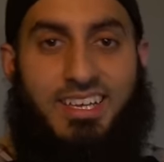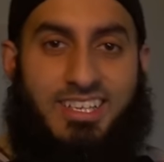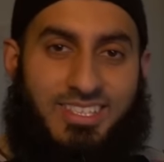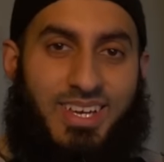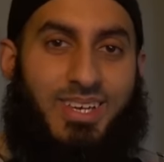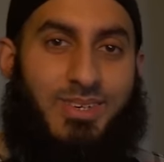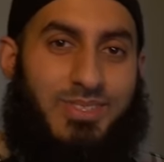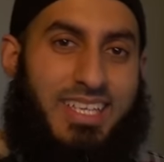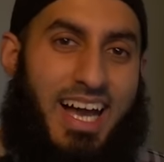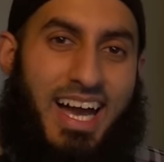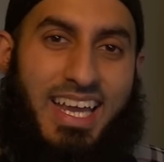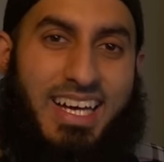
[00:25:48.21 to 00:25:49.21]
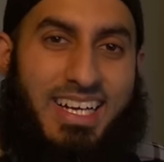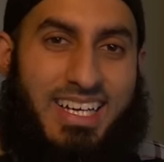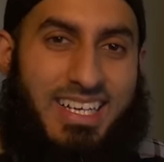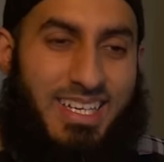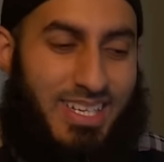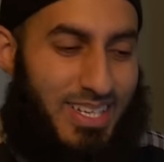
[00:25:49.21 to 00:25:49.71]
inshallah ta'ala,
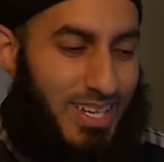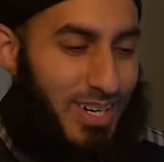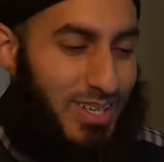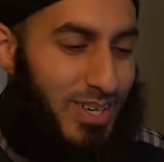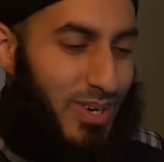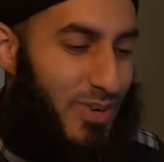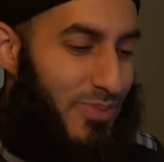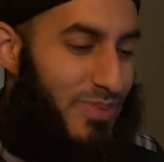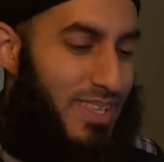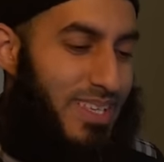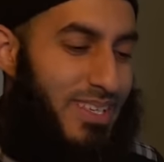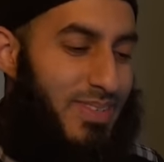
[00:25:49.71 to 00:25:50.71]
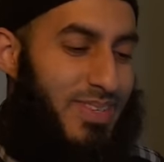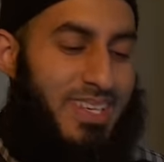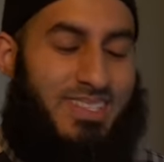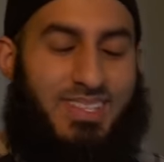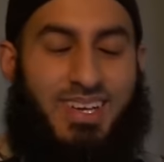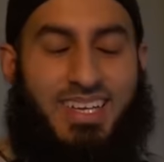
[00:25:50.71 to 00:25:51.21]
hopefully
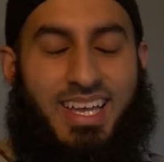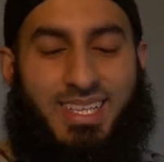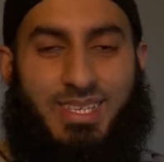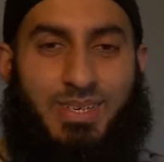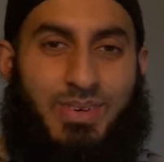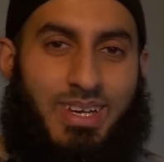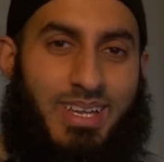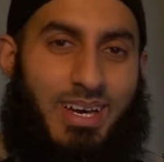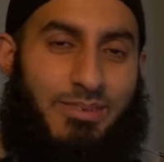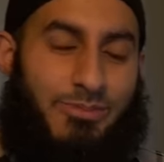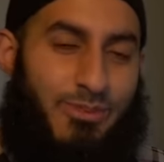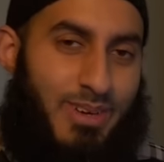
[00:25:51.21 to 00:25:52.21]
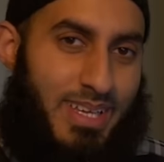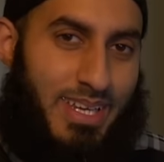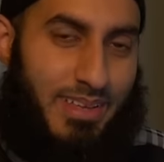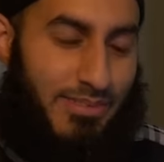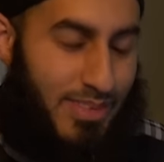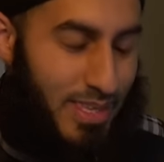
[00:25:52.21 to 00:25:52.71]
you start getting to know Allah and falling
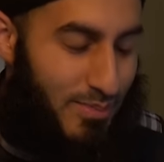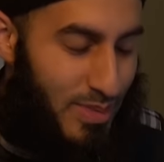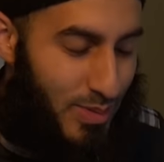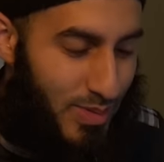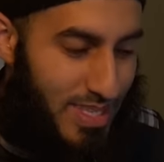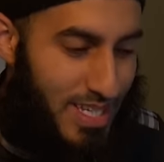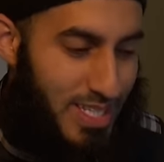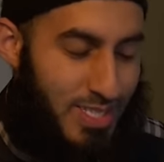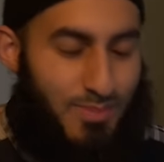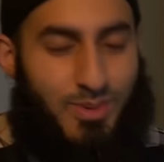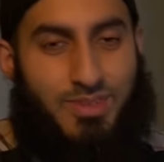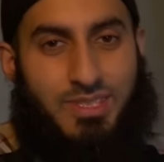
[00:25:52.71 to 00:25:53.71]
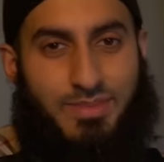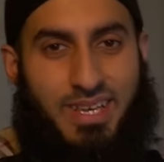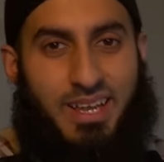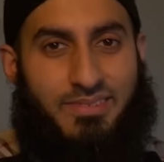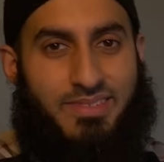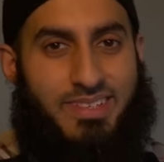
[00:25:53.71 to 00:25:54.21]
in love with Him in the way that He's supposed to be
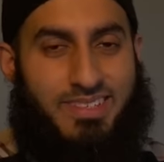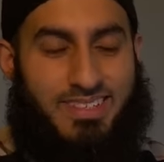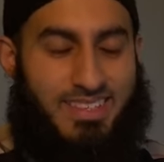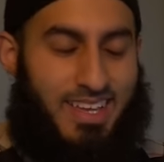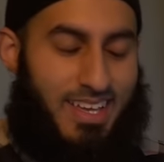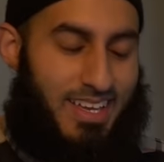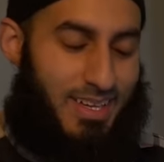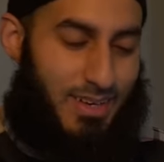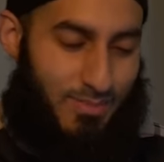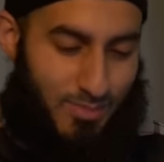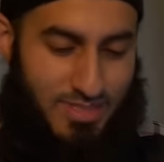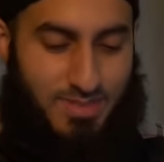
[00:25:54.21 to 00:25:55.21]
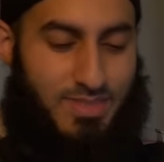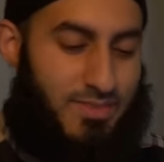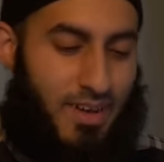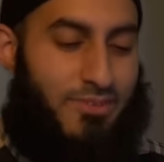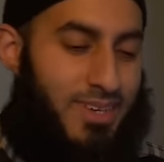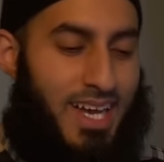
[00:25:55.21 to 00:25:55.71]
loved.
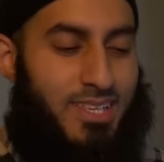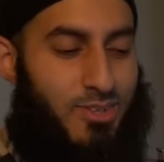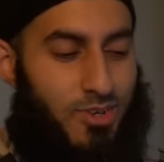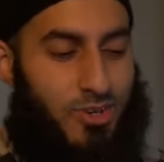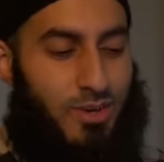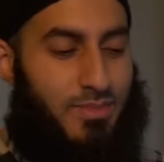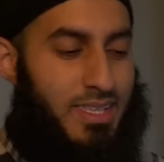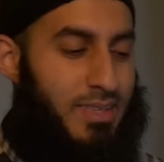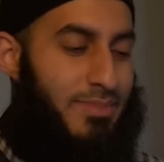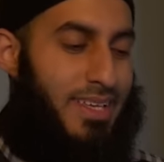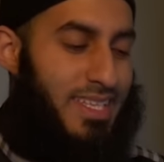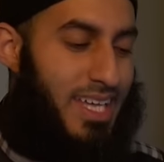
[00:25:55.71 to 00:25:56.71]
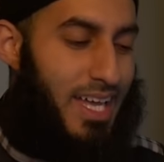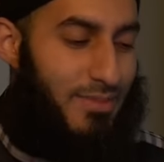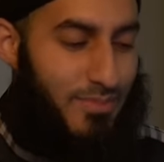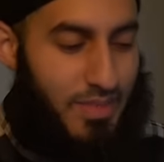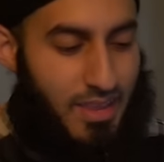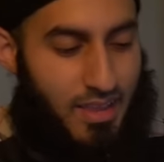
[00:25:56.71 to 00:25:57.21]
muslimsurvivalguide.com. In the
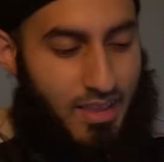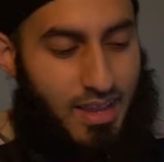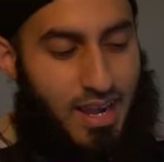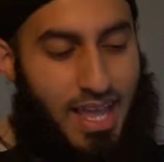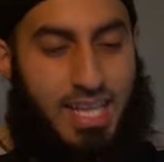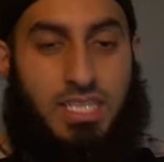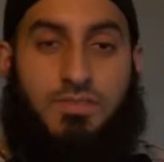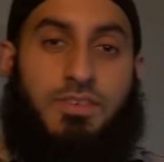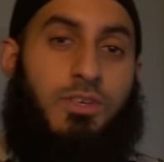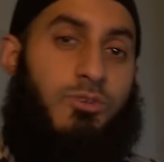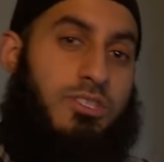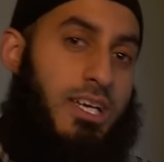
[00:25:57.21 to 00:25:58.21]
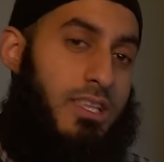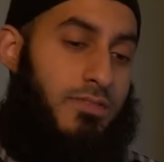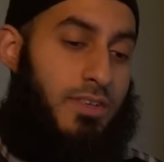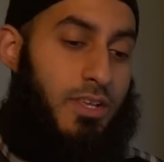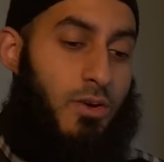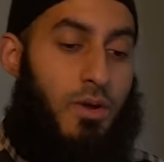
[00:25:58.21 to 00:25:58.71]
meantime, like the video, share the
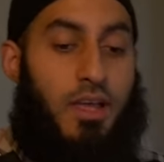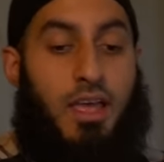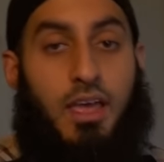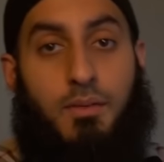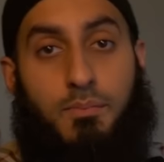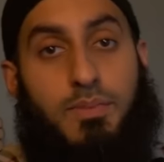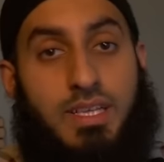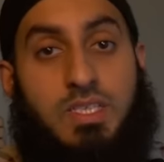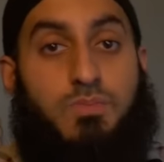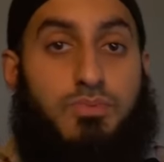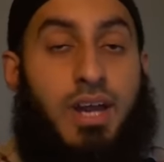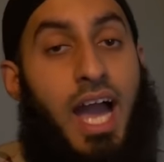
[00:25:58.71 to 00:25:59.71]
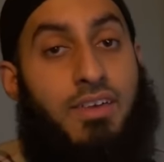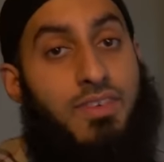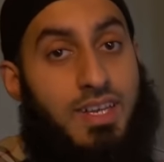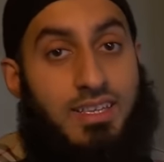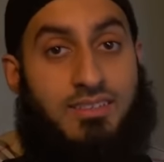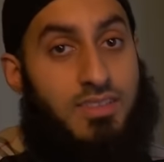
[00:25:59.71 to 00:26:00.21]
video, and please
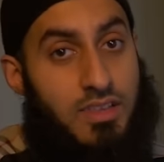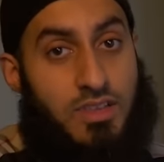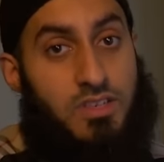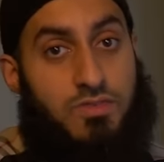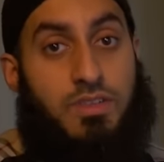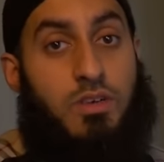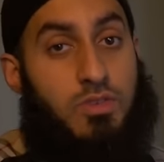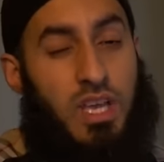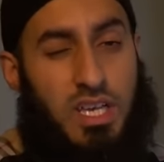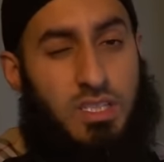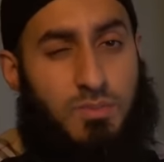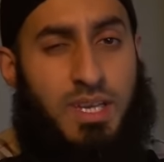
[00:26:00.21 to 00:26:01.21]
privately send this video to as